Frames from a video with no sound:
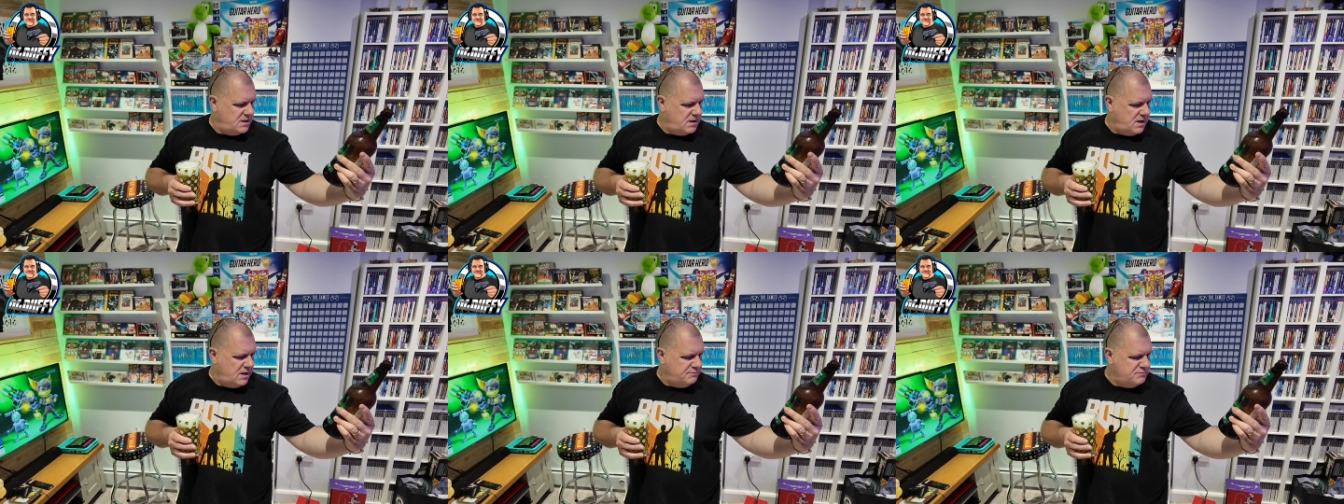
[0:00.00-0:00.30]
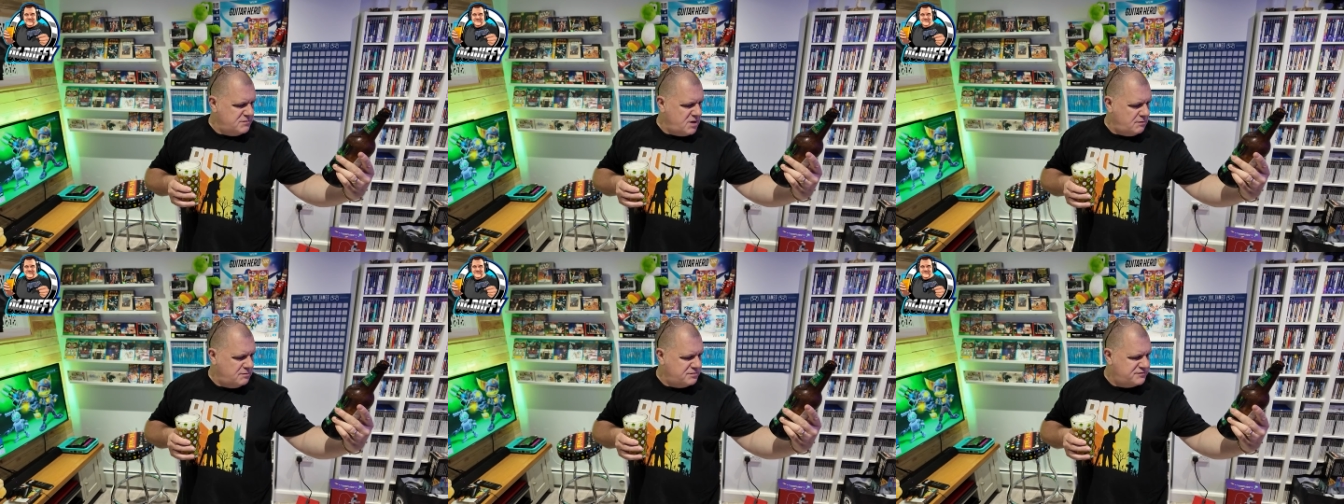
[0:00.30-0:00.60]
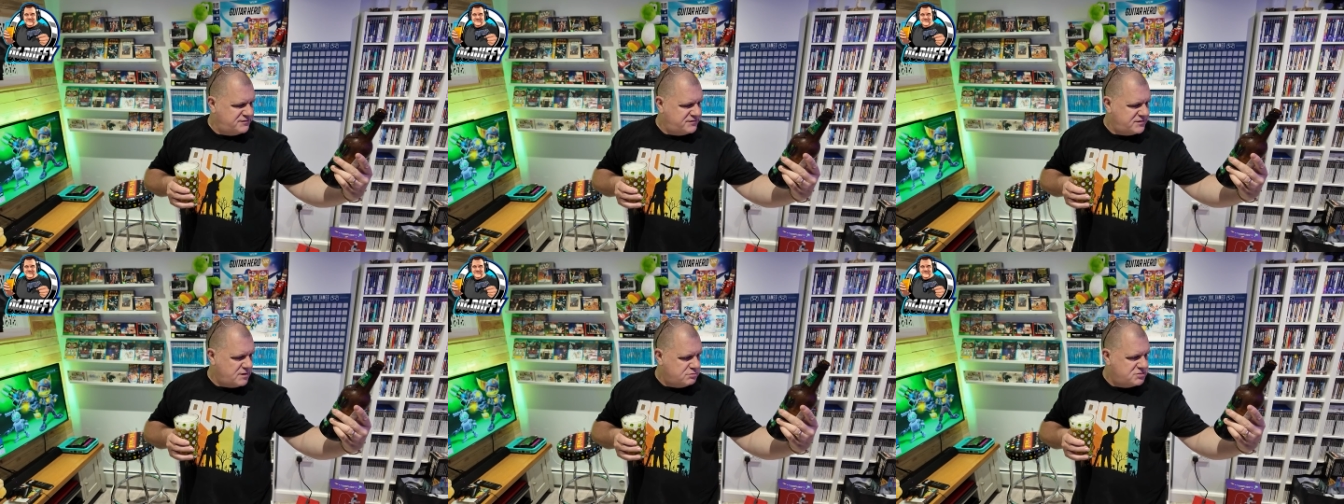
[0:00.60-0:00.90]
I'm
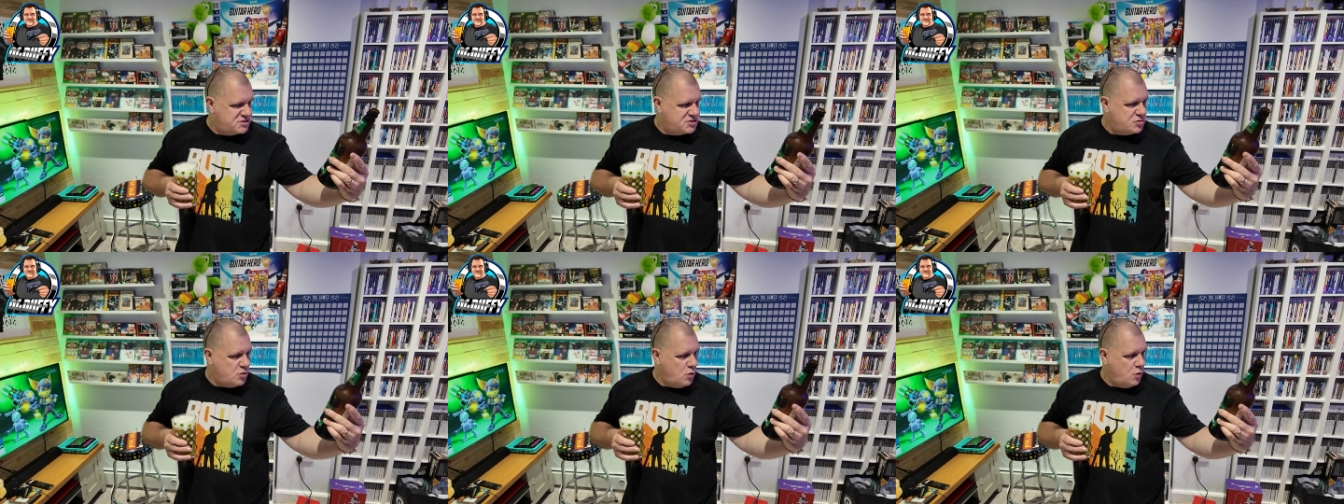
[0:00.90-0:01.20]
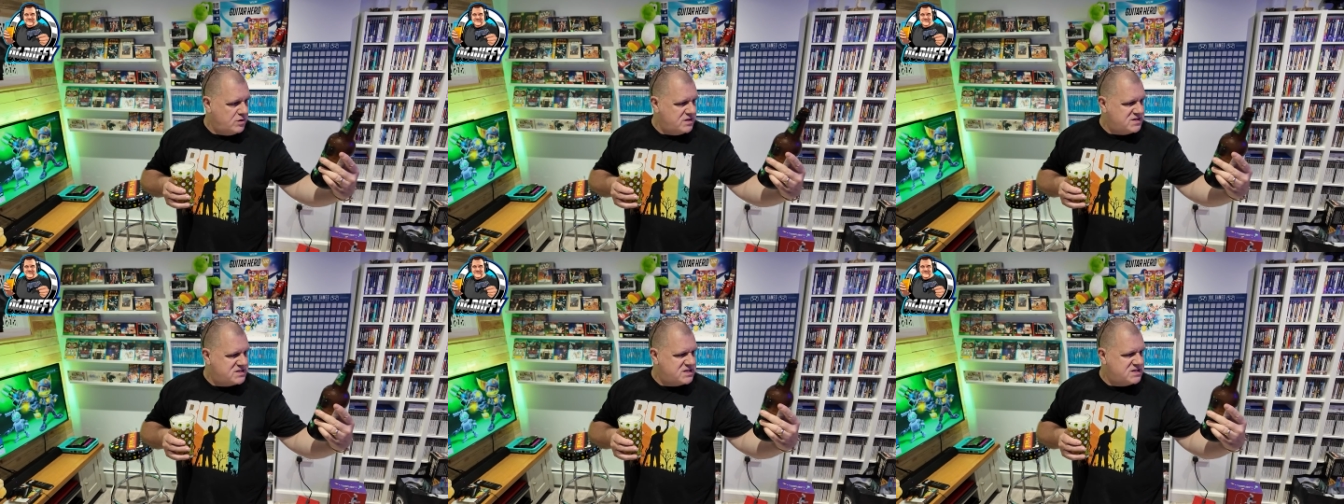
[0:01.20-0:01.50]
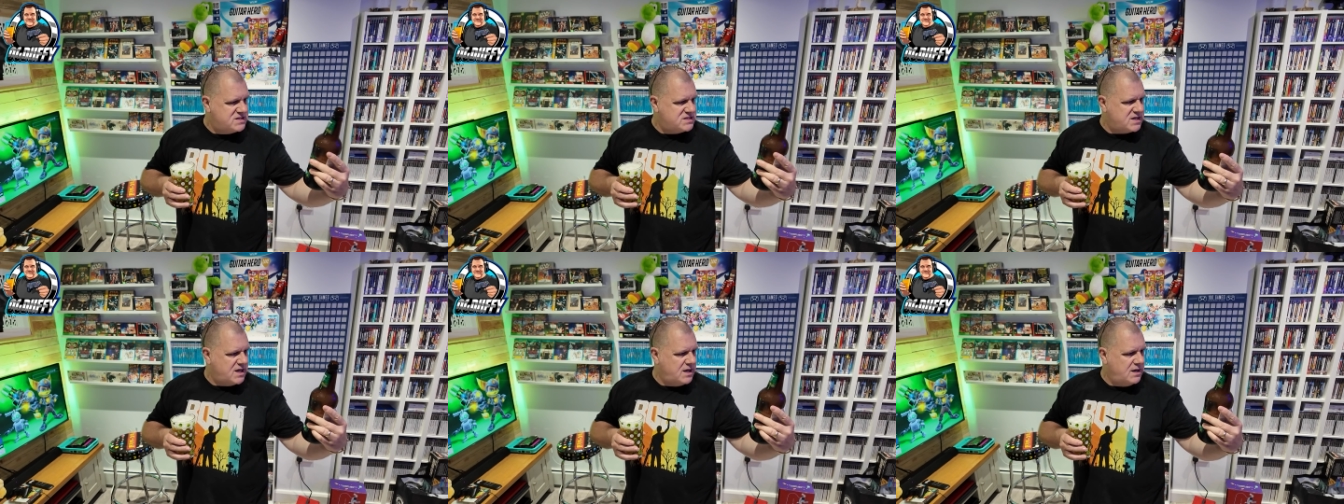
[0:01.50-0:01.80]
sure this
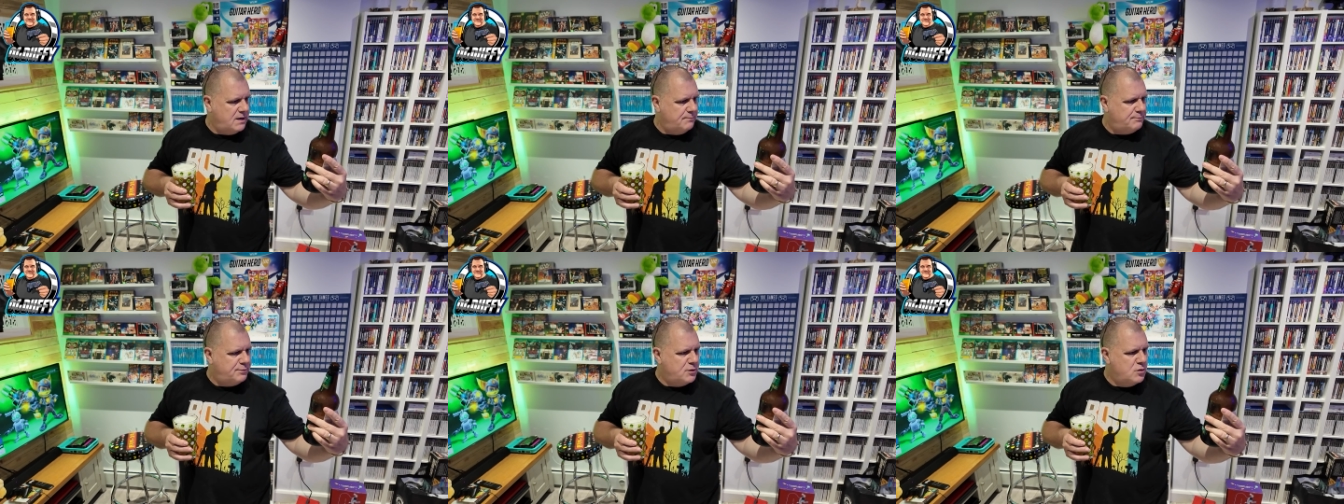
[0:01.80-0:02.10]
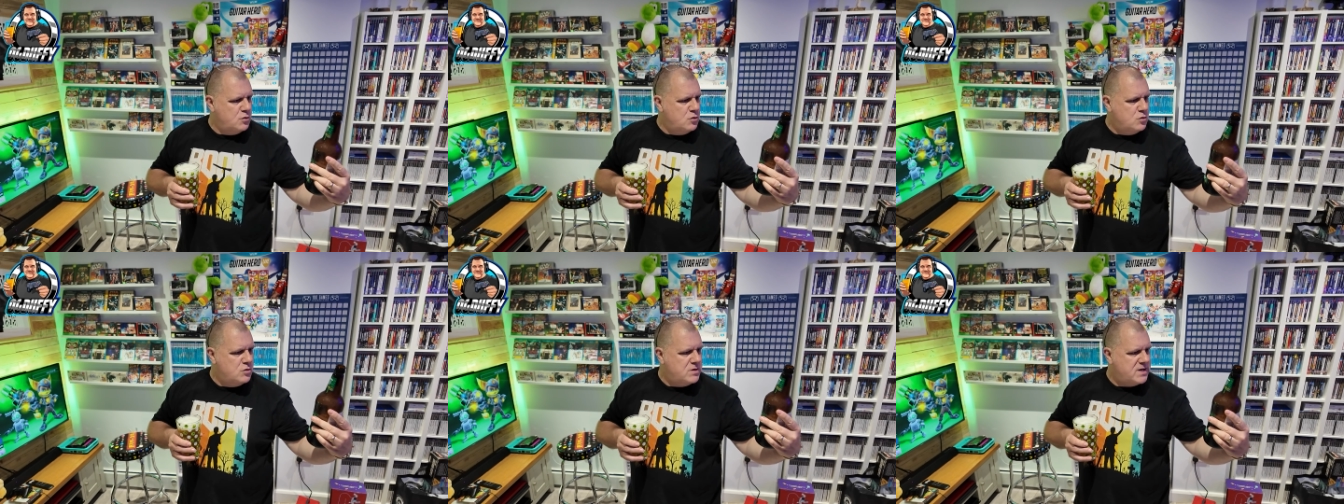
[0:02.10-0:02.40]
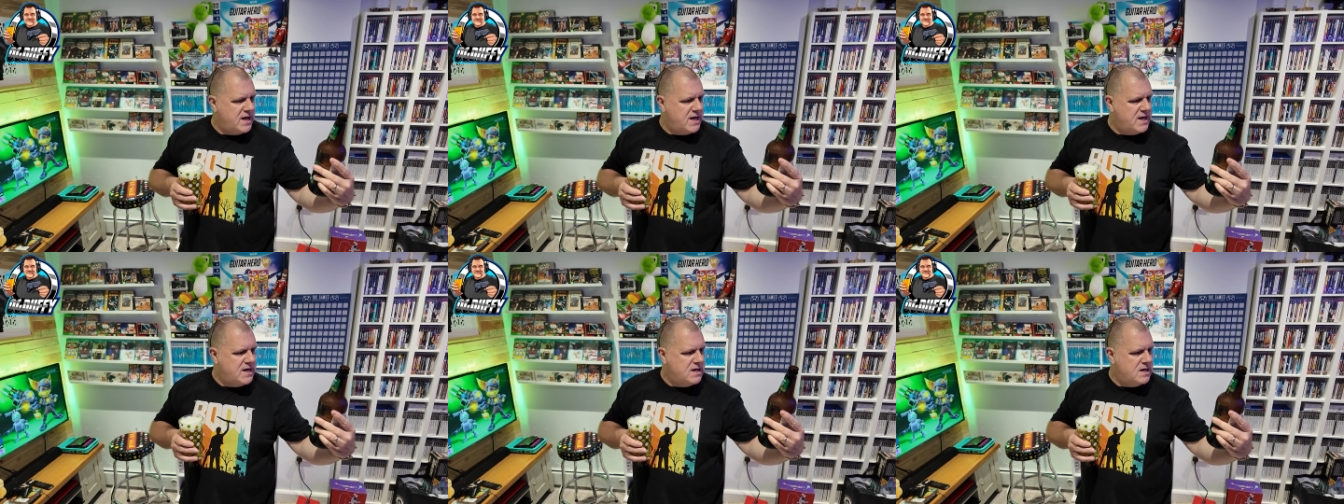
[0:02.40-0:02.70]
is brewed
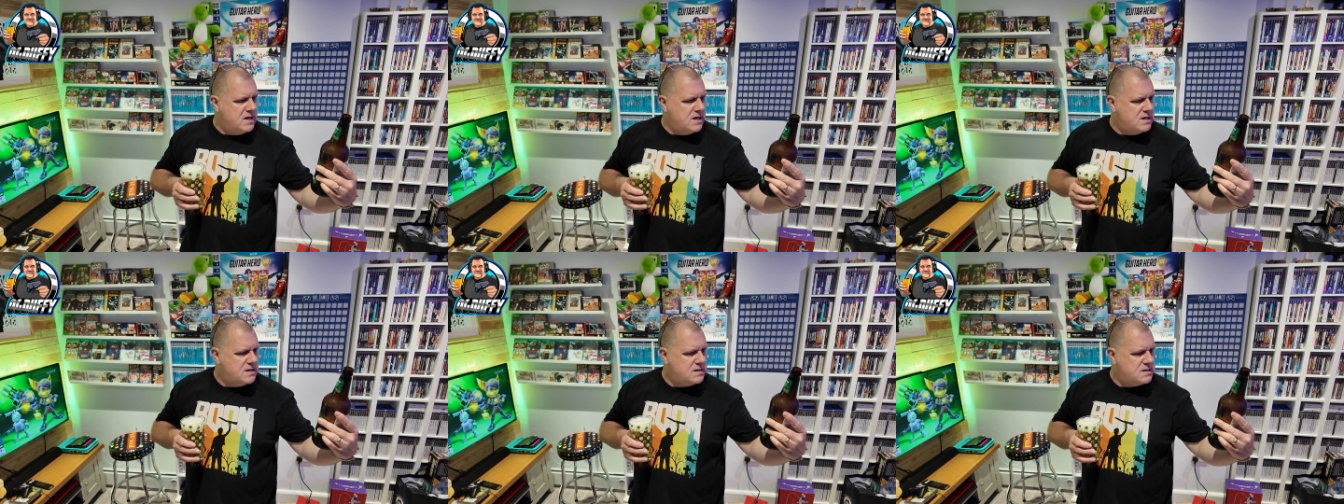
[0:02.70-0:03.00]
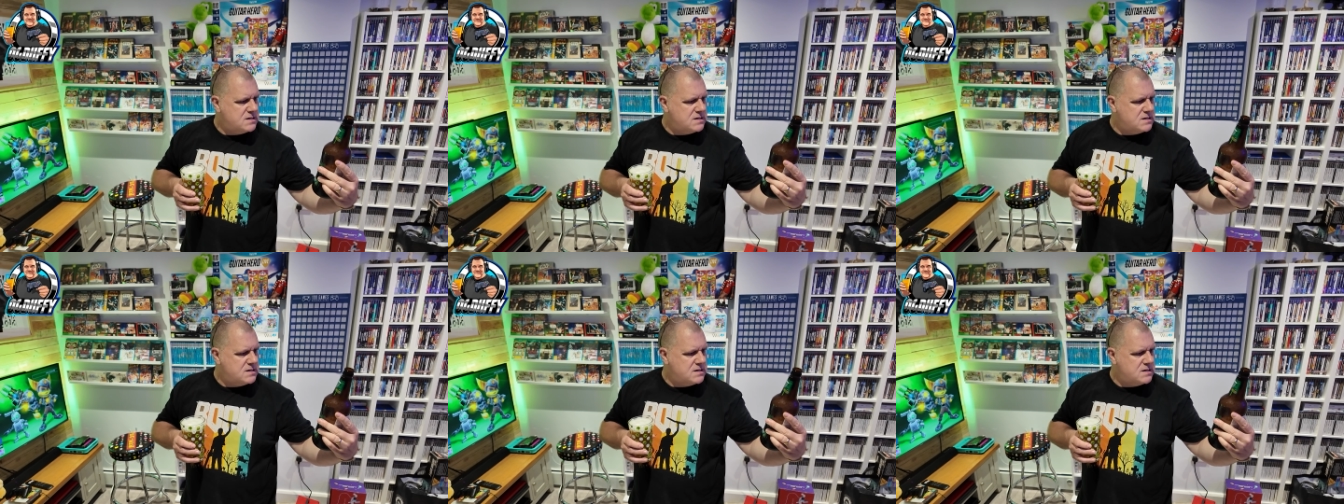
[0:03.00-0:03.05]
in